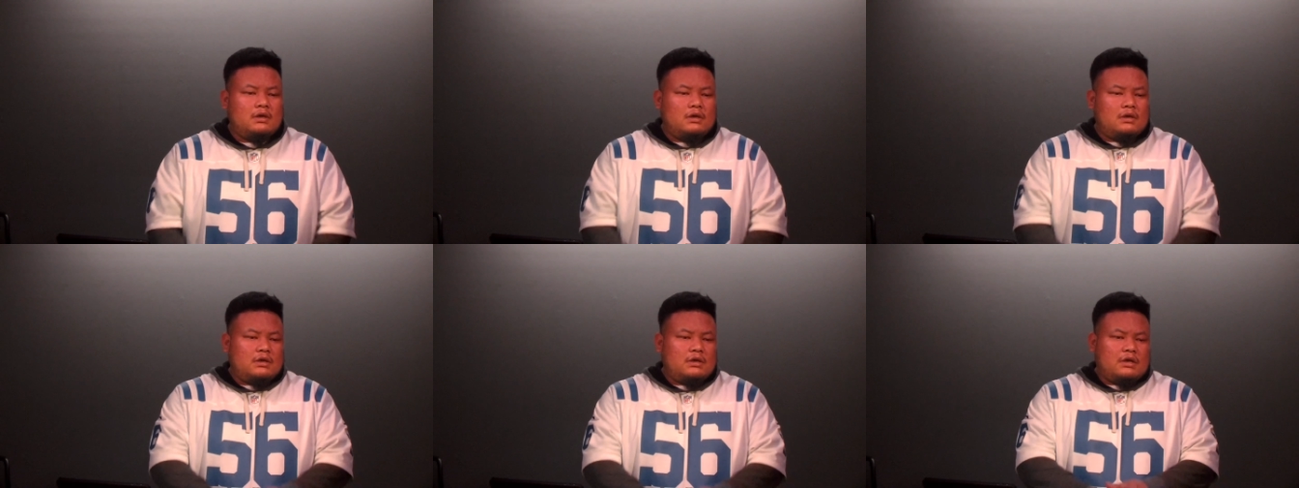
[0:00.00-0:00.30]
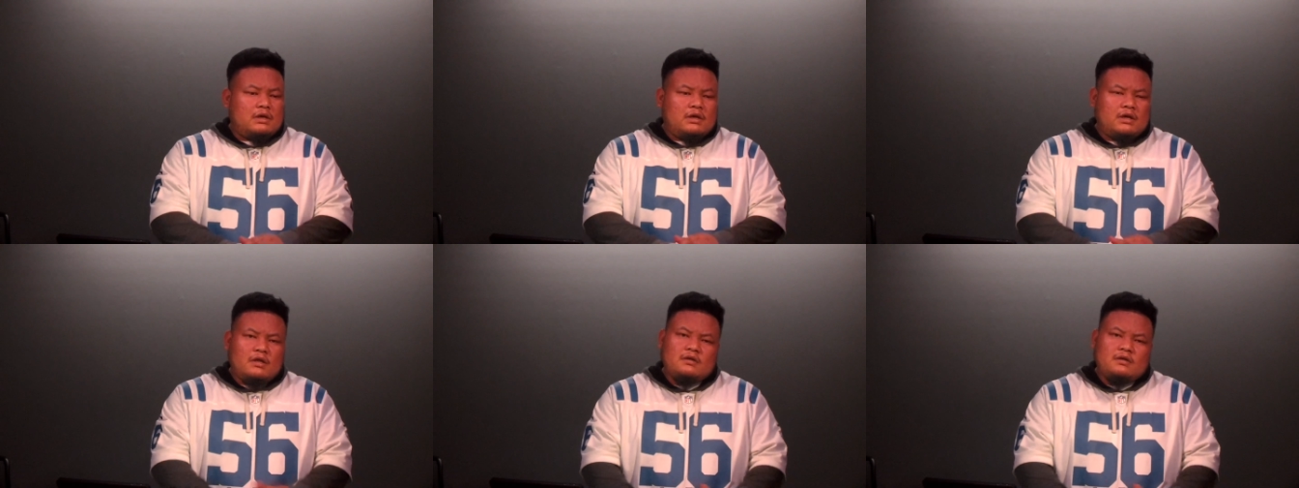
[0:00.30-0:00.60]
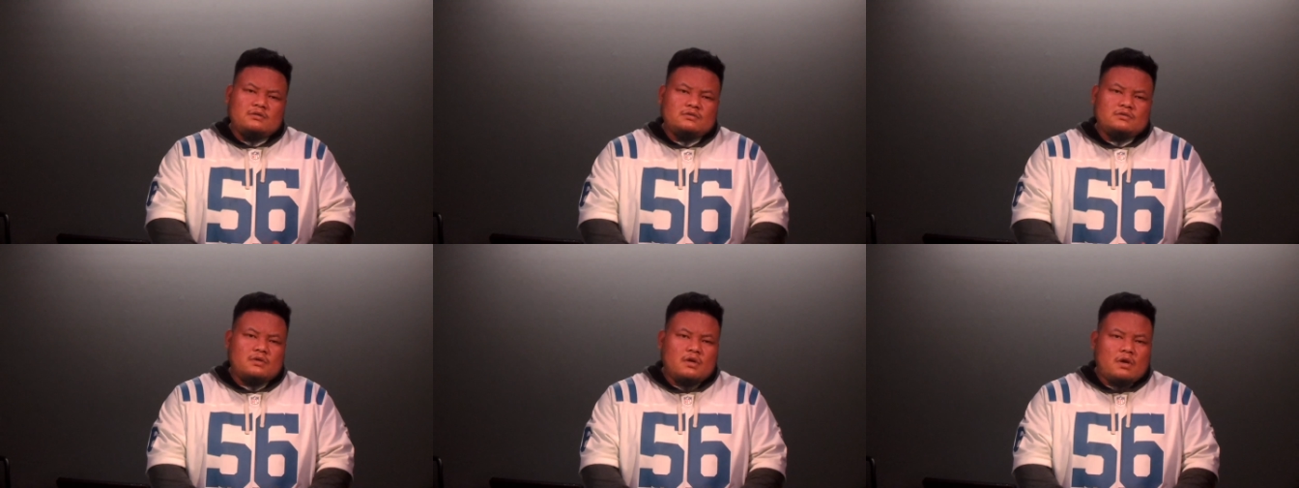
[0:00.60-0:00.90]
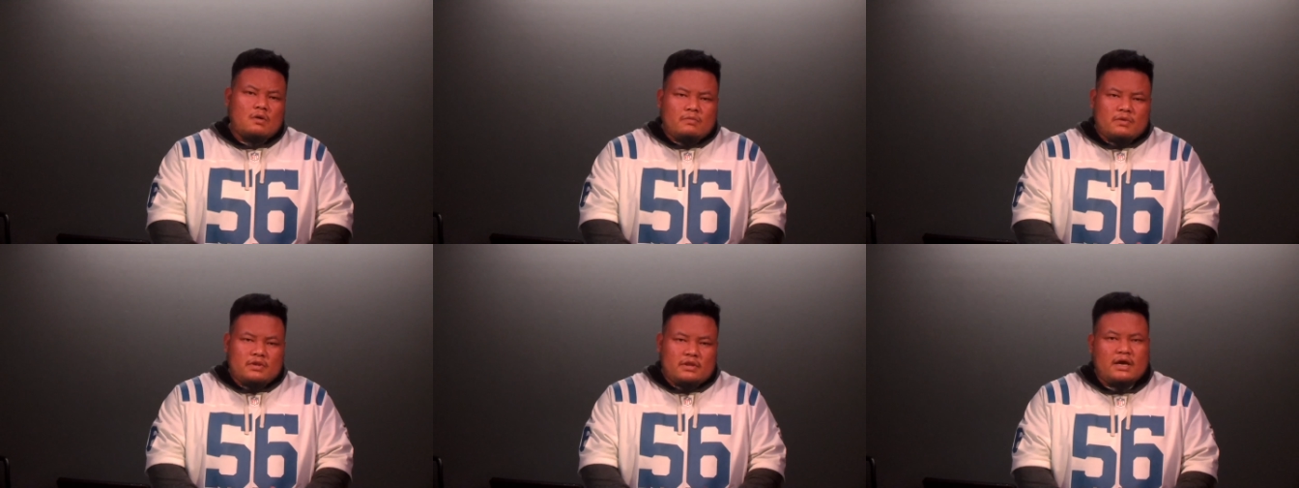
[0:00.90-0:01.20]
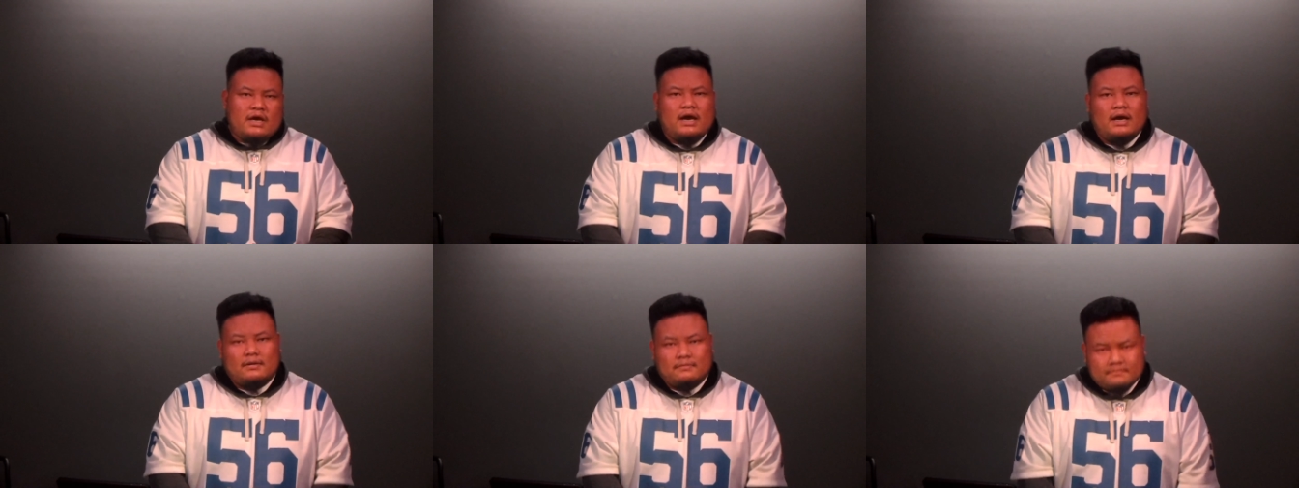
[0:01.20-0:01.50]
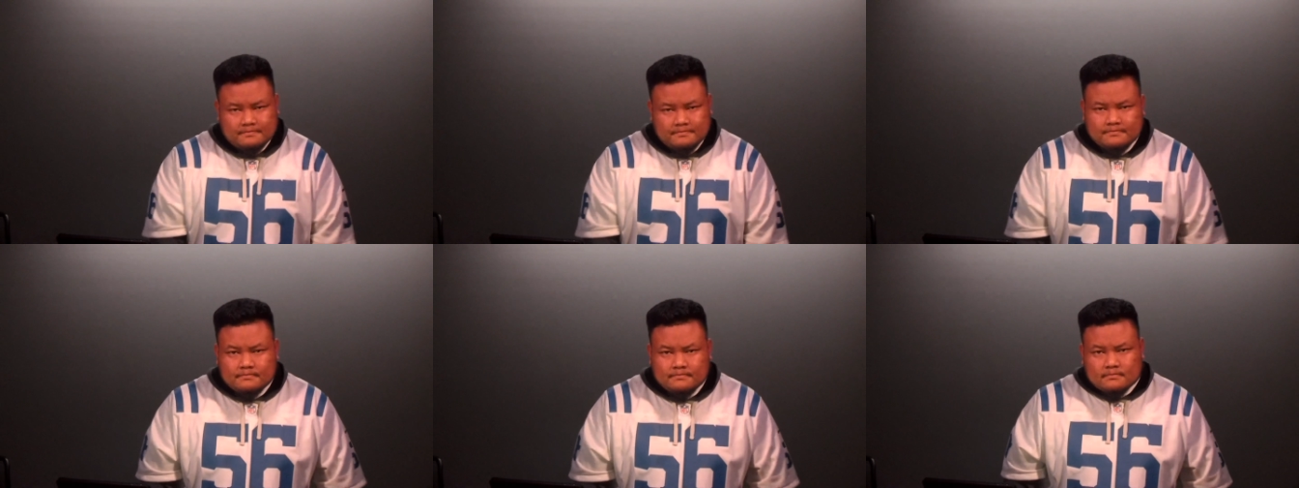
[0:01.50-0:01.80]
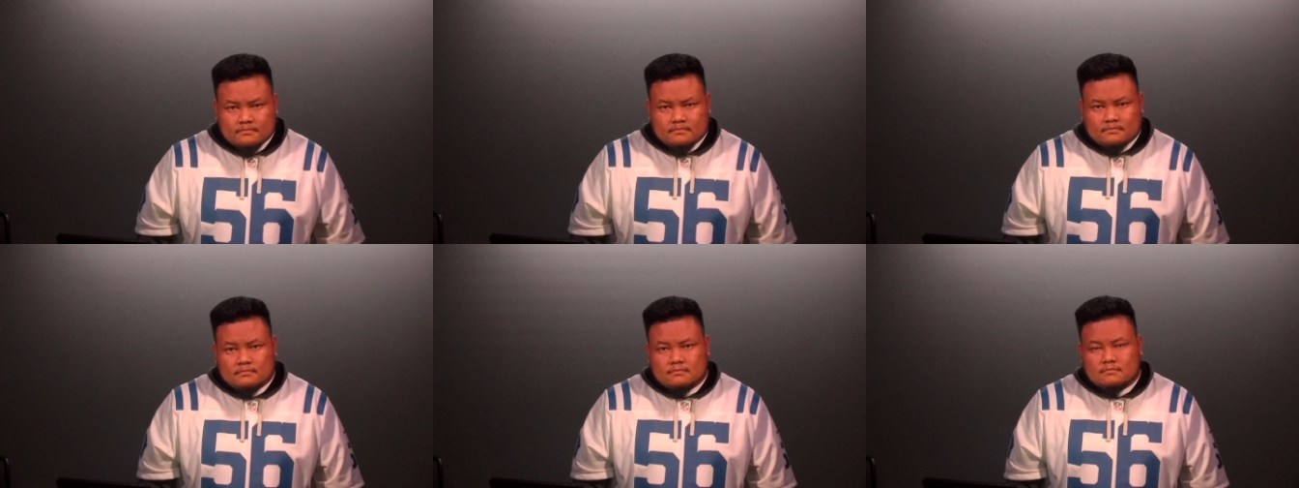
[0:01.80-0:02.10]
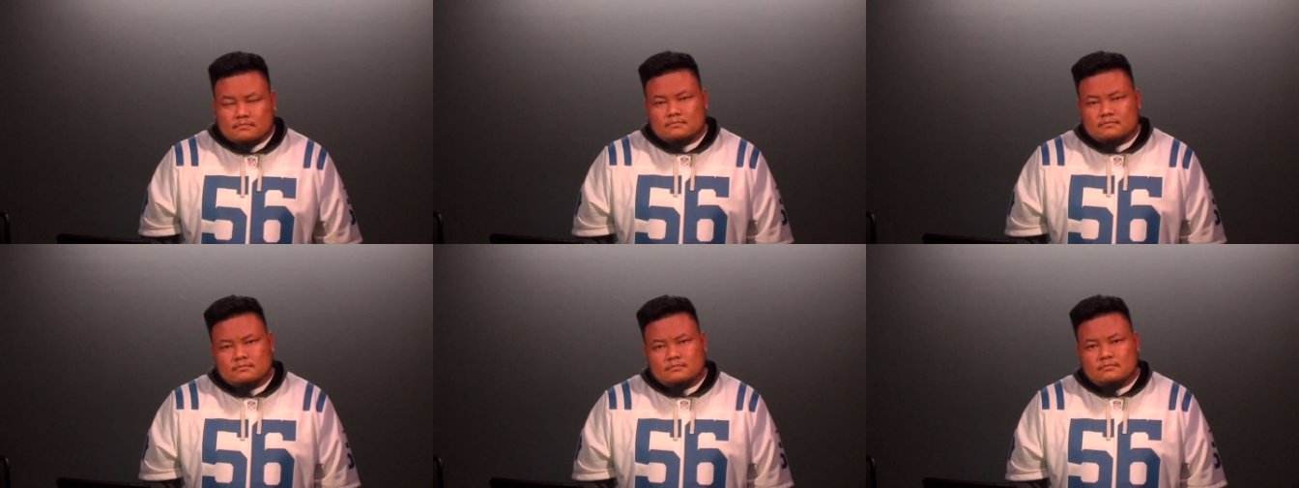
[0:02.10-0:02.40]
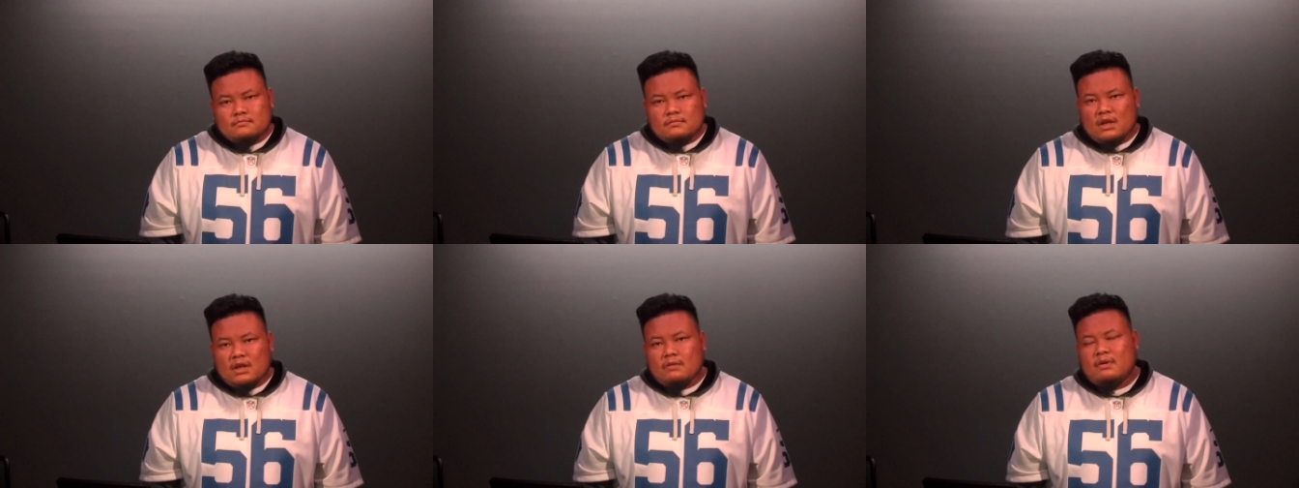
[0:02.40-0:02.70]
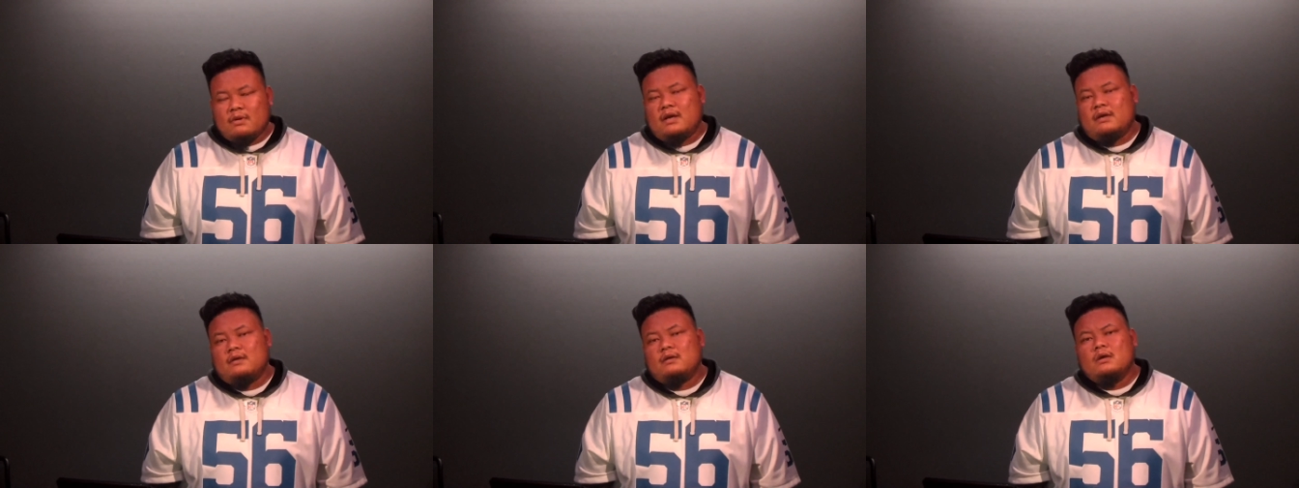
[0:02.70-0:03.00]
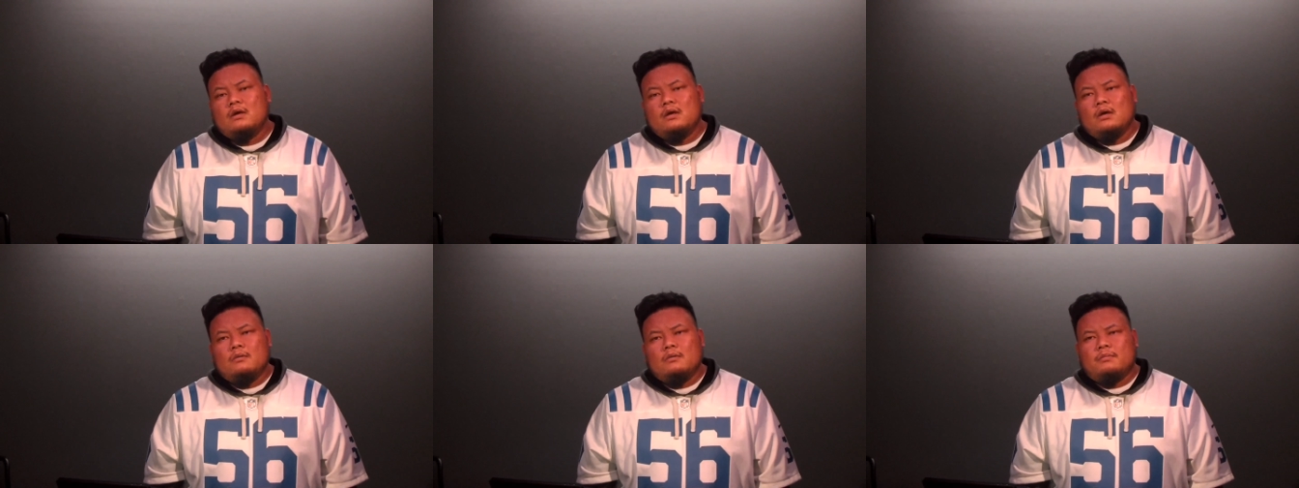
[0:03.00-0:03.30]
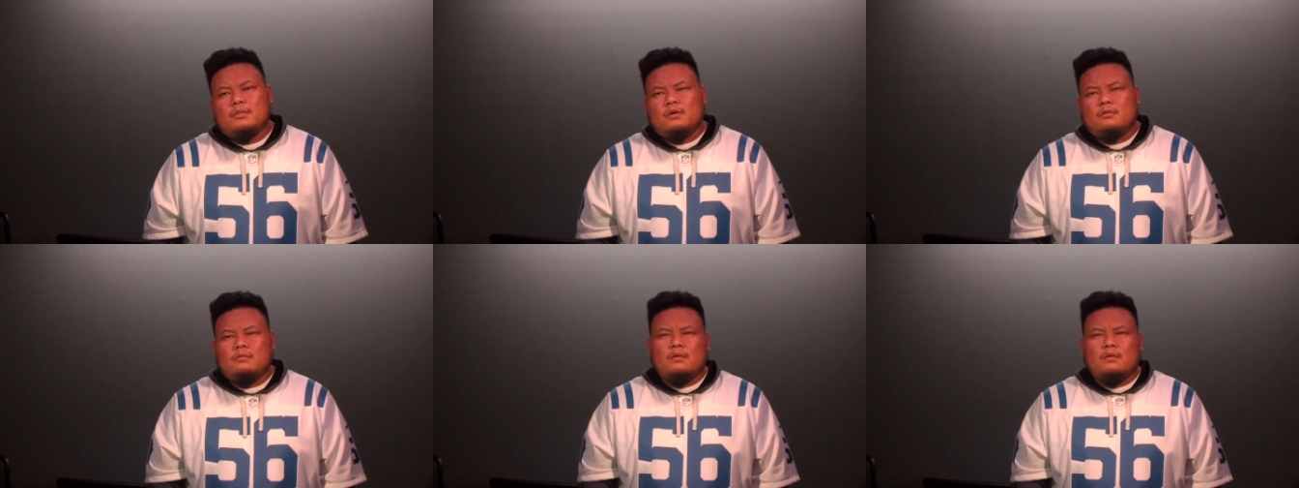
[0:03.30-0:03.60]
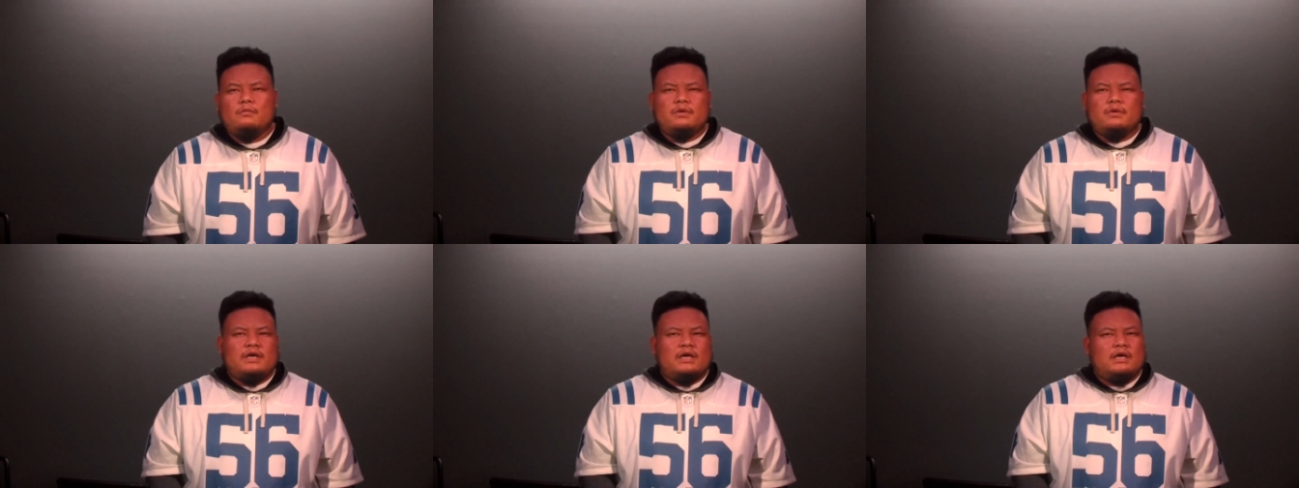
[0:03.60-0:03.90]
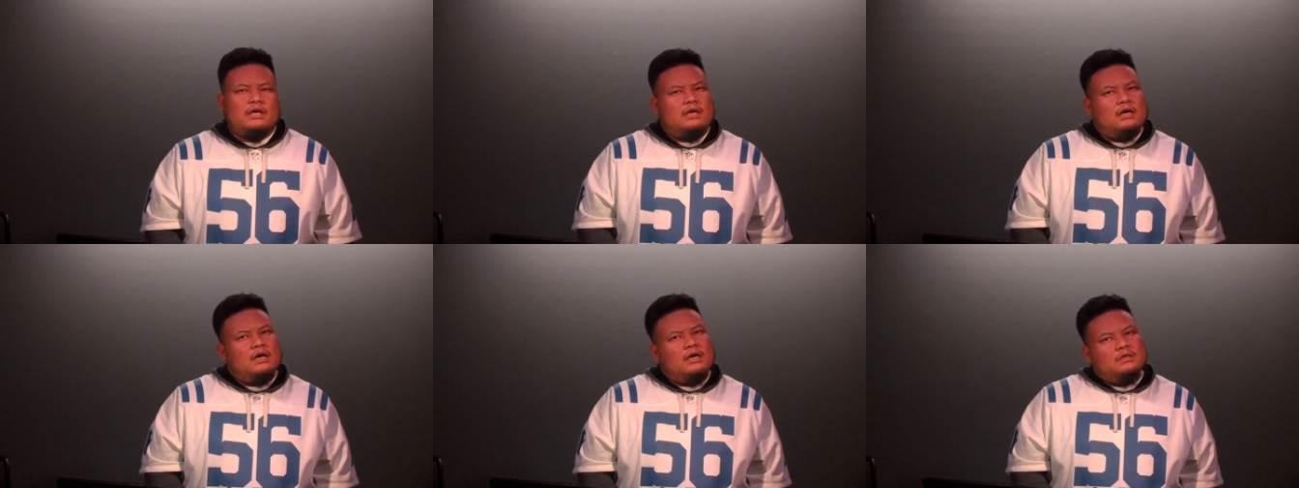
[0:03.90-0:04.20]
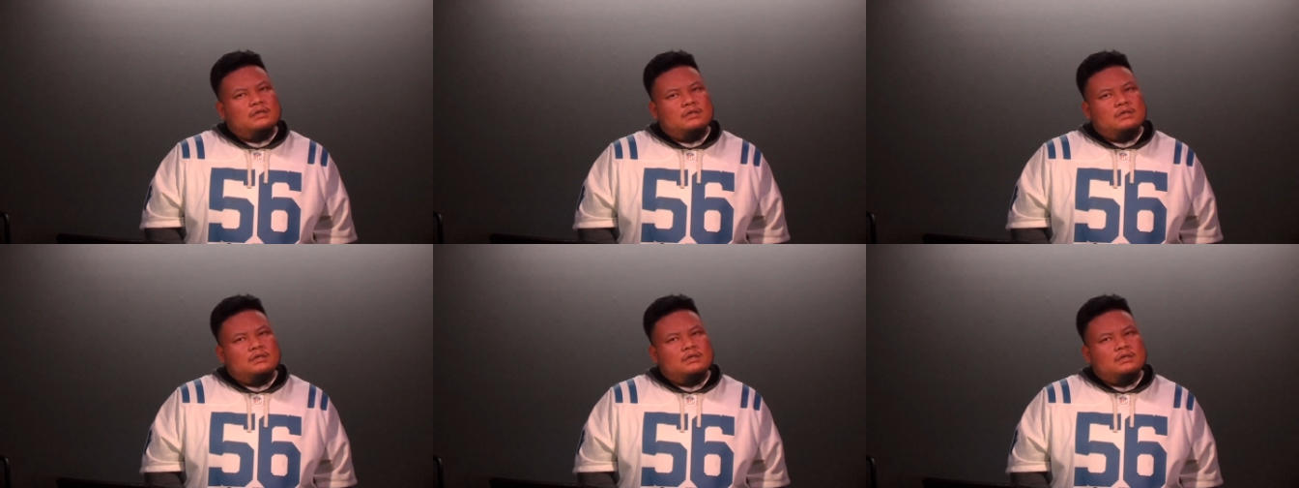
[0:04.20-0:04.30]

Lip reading: Now, nothing's wrong with that, right? But when we cannot